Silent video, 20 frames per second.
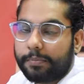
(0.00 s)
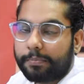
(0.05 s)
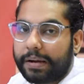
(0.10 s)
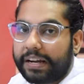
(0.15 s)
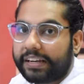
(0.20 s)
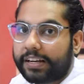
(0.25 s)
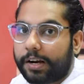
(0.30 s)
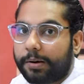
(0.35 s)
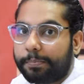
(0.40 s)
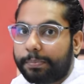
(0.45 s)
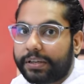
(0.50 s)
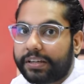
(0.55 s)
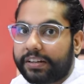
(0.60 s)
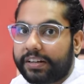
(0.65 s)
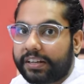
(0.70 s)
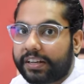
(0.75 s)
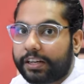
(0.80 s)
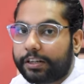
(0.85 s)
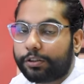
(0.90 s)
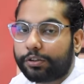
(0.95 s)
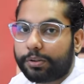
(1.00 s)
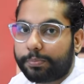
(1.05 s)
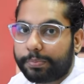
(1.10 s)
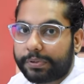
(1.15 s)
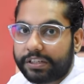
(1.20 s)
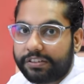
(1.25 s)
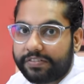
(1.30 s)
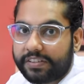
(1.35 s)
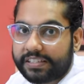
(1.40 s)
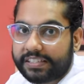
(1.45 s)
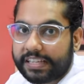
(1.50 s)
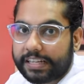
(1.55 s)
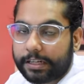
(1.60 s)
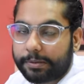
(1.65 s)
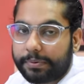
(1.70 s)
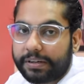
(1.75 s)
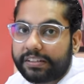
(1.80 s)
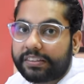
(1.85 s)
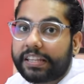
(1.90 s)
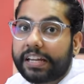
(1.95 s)
by comparing it to the previous
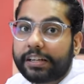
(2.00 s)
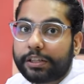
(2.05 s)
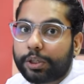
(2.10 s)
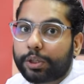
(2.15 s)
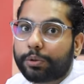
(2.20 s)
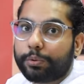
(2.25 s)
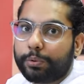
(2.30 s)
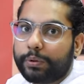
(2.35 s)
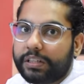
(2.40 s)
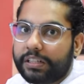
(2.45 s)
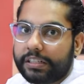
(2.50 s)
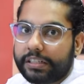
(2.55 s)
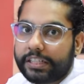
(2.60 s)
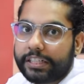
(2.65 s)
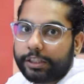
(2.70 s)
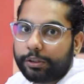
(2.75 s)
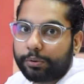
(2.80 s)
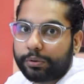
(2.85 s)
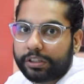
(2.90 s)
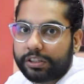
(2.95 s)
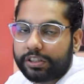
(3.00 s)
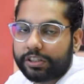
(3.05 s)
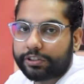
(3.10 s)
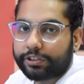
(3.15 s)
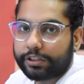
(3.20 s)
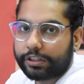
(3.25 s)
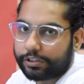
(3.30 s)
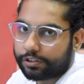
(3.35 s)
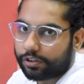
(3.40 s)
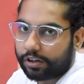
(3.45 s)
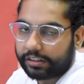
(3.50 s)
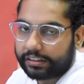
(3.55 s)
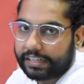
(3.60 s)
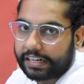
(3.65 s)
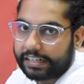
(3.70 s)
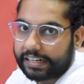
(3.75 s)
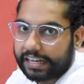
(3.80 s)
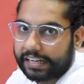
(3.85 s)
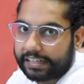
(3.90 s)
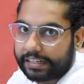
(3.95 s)
element. Then you will need to initially sort that
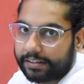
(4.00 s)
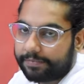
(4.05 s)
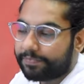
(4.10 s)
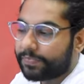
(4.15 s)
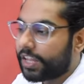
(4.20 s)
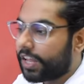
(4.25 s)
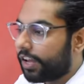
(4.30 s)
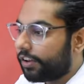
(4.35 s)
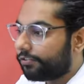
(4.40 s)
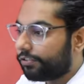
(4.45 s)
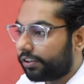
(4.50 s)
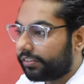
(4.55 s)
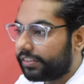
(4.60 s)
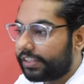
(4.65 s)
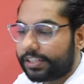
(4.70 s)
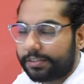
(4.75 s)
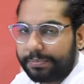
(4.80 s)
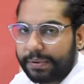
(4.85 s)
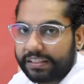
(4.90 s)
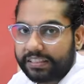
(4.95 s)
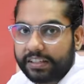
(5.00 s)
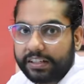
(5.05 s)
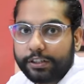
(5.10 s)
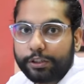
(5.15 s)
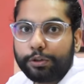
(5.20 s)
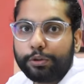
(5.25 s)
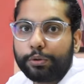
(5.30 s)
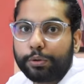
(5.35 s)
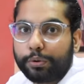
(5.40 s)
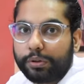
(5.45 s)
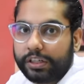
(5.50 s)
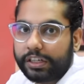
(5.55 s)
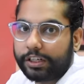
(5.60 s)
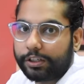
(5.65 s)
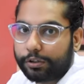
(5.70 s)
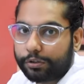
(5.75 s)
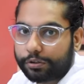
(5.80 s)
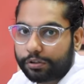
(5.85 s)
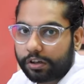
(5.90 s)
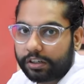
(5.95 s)
array. For this method you don't need
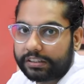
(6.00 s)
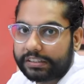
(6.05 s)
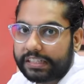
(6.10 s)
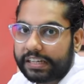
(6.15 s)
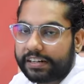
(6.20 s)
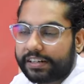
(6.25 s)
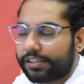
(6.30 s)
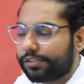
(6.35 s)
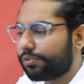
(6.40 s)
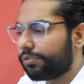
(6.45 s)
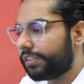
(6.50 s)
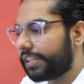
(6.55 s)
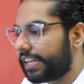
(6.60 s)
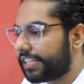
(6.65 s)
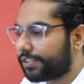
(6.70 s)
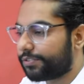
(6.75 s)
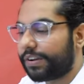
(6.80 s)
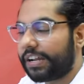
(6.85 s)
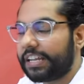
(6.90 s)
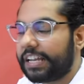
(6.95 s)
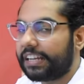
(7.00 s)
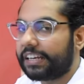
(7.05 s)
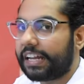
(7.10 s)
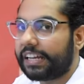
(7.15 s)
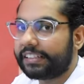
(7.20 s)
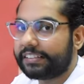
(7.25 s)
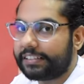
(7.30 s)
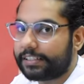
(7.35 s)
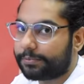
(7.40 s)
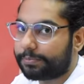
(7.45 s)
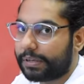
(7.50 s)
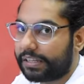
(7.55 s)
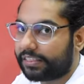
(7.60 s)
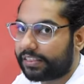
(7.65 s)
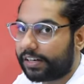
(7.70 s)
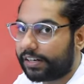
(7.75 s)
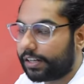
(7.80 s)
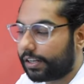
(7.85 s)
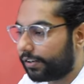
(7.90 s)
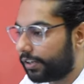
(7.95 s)
to sort the array, so that's why I like this
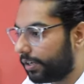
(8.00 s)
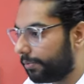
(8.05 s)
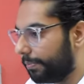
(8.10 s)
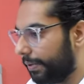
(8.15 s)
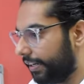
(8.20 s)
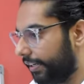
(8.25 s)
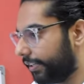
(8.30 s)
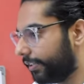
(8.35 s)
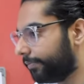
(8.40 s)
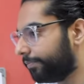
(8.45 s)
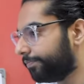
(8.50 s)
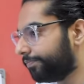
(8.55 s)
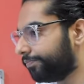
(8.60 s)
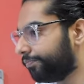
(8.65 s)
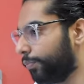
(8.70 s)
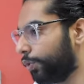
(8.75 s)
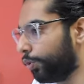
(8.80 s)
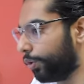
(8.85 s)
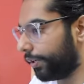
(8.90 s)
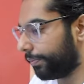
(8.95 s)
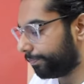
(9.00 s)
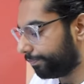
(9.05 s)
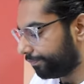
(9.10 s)
method a bit more.